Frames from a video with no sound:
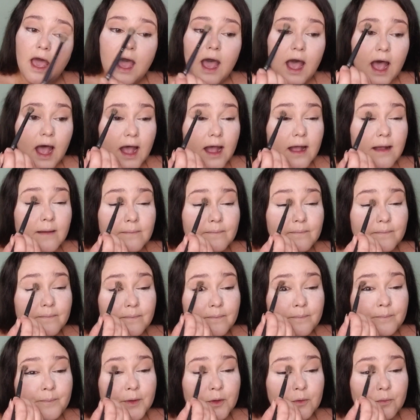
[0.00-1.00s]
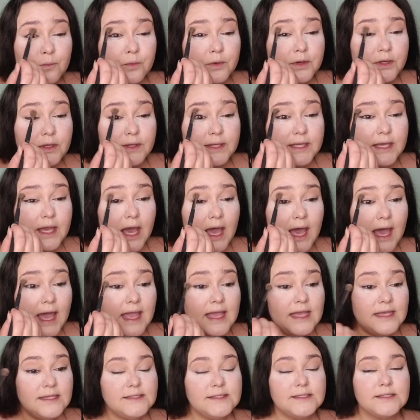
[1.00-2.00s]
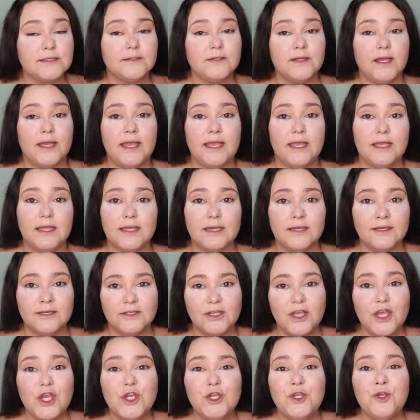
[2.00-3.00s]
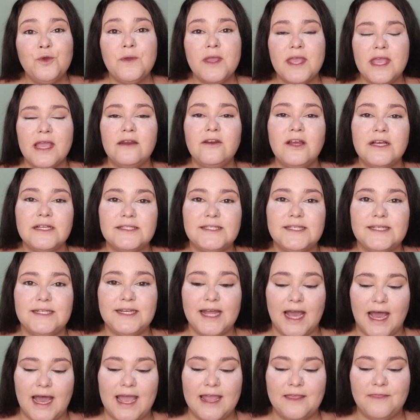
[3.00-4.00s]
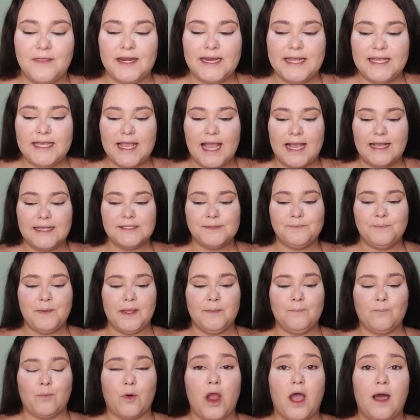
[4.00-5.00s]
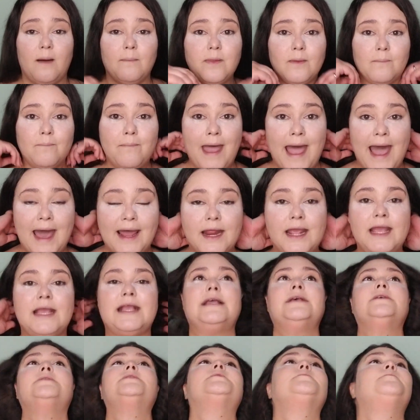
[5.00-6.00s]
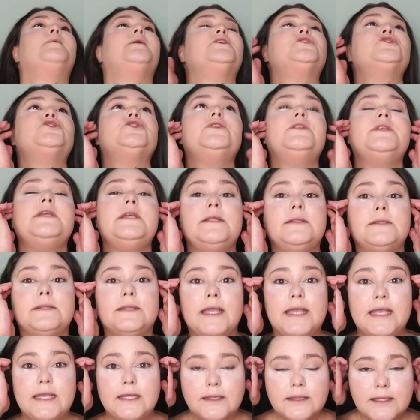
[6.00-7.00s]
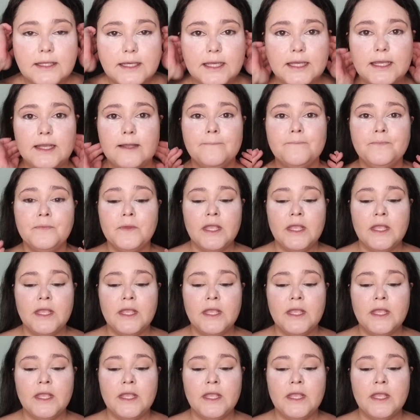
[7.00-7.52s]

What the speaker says: but really guys, like you cannot deny that he has been problematic, especially lately.